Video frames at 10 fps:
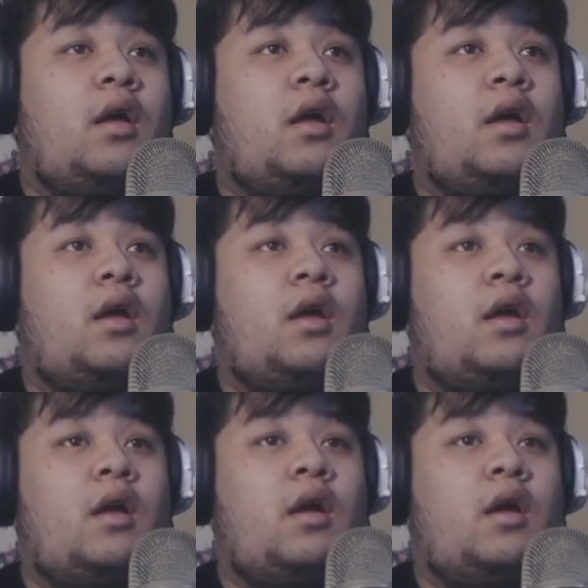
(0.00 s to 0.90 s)

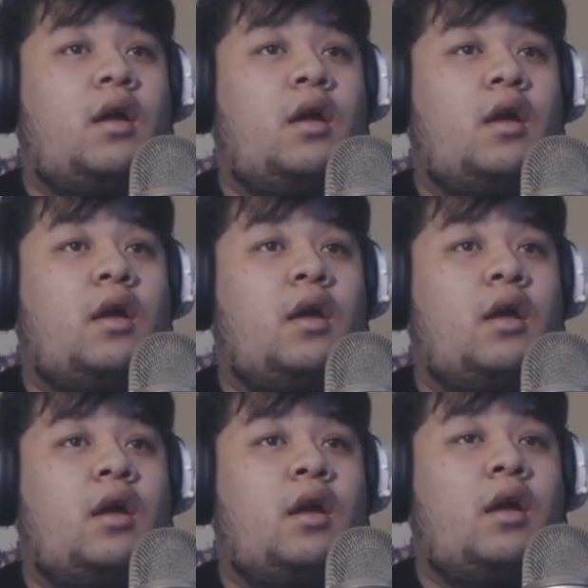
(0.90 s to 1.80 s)

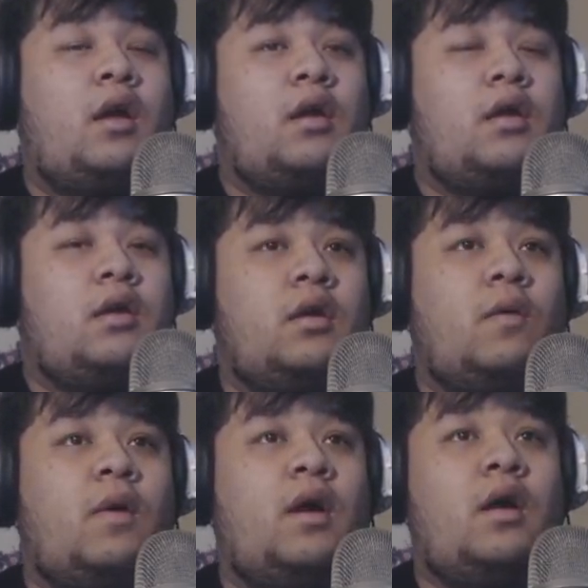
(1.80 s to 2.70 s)

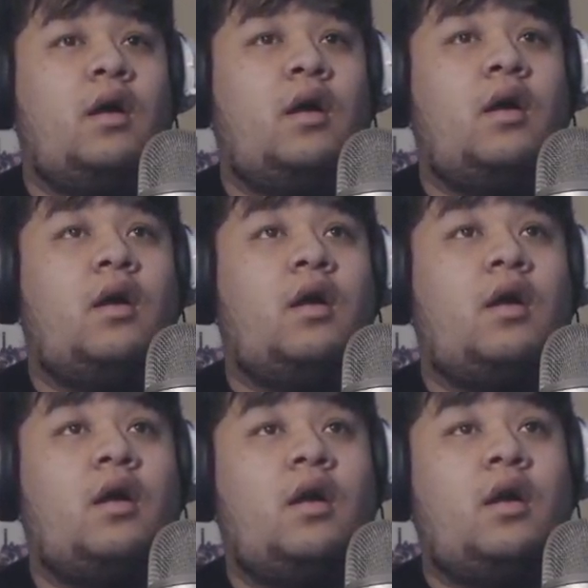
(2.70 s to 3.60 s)

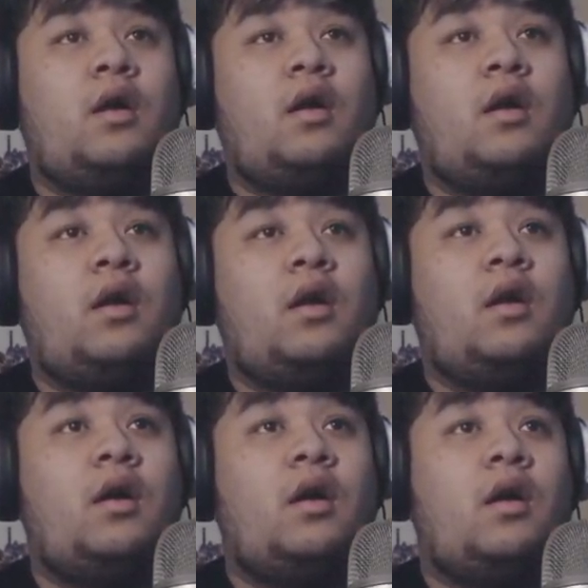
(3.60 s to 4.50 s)

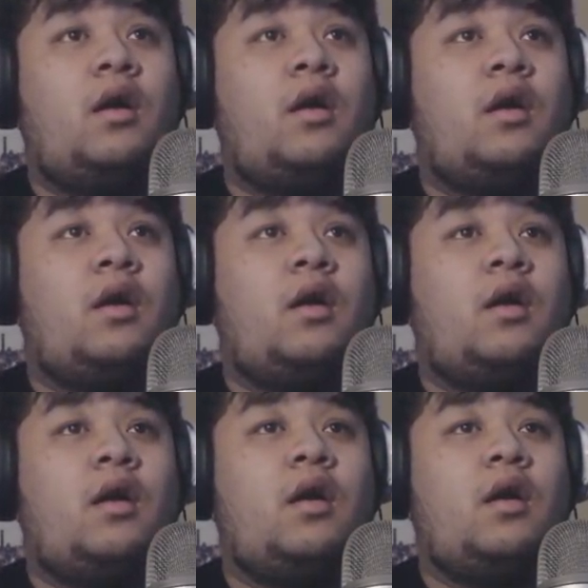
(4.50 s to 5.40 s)

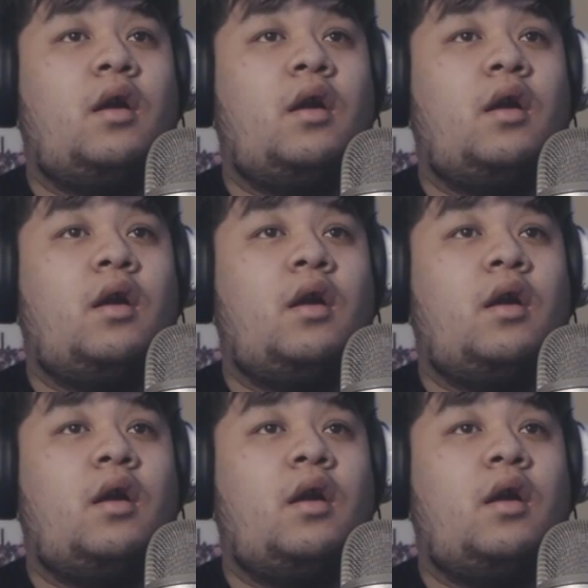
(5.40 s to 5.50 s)
(silence)